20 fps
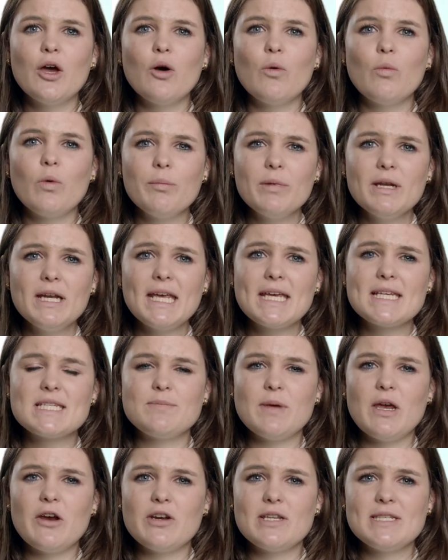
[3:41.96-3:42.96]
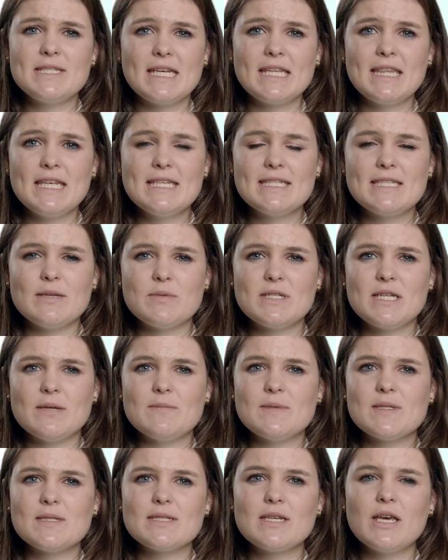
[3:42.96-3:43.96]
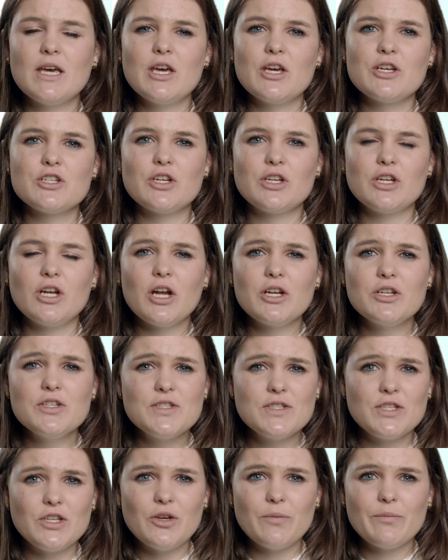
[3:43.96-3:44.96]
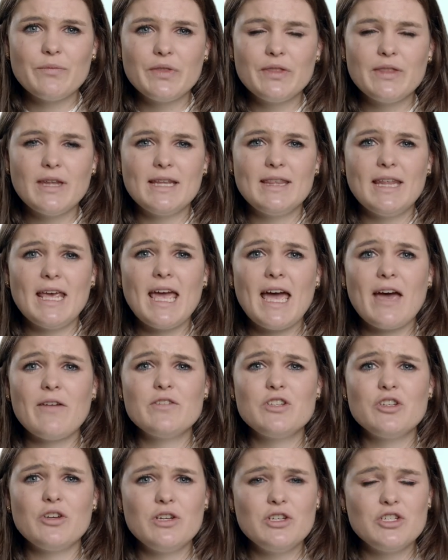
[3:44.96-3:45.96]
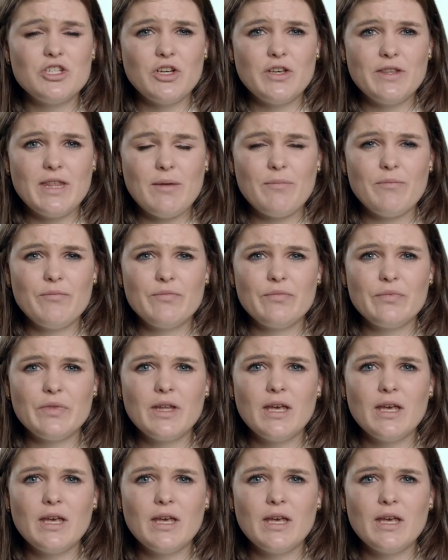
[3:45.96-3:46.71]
Women experiencing these symptoms should not assume that they have to endure them.